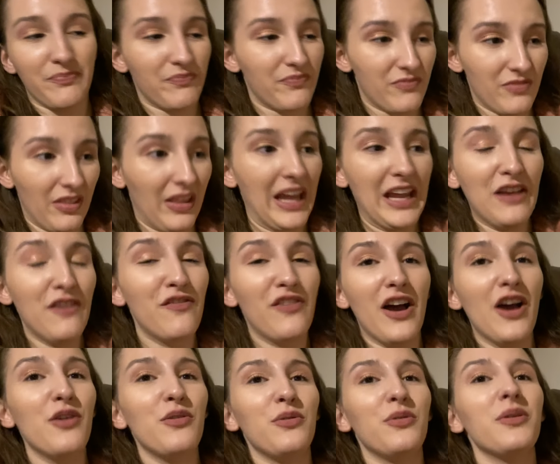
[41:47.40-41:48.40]
life
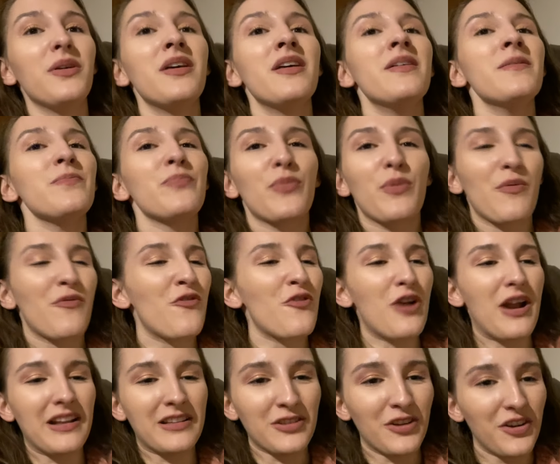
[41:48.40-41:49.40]
out before
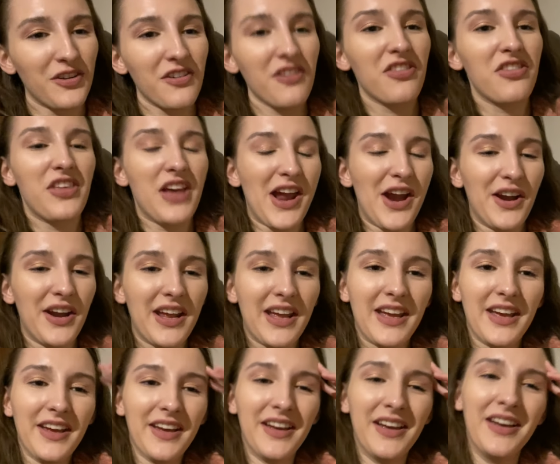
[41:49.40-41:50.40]
I turn
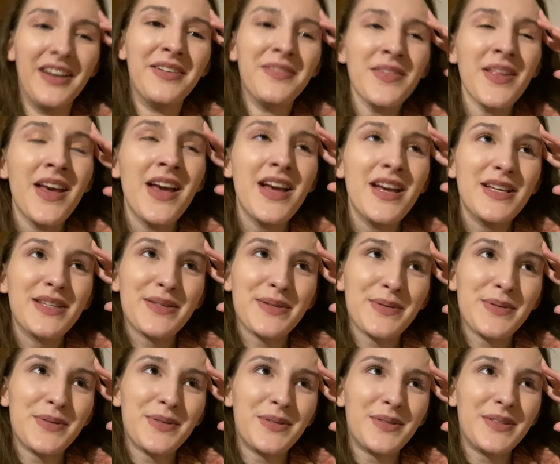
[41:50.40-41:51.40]
30.
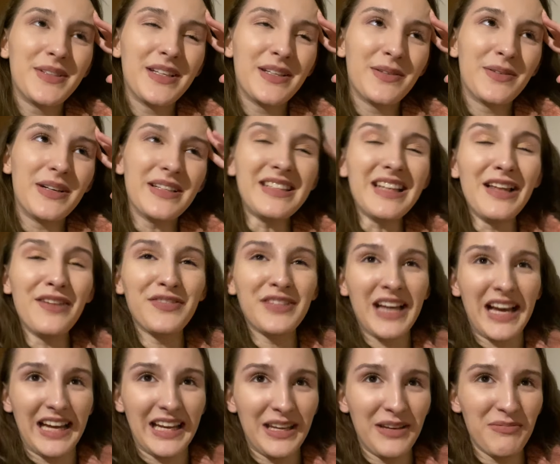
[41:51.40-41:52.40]
So, you know, it's enough
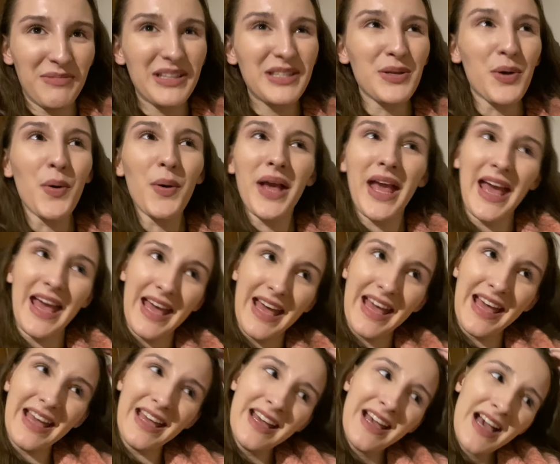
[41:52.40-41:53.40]
time. It's
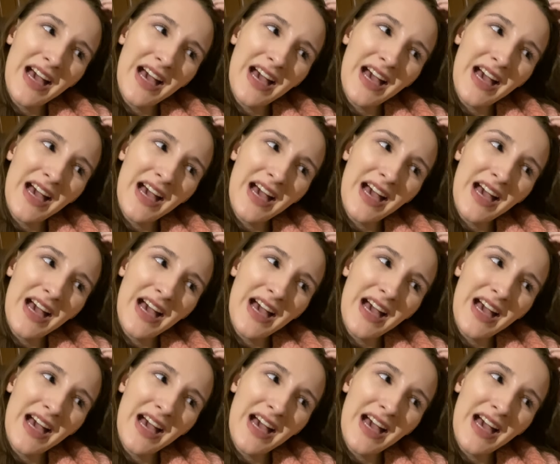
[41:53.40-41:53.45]
okay.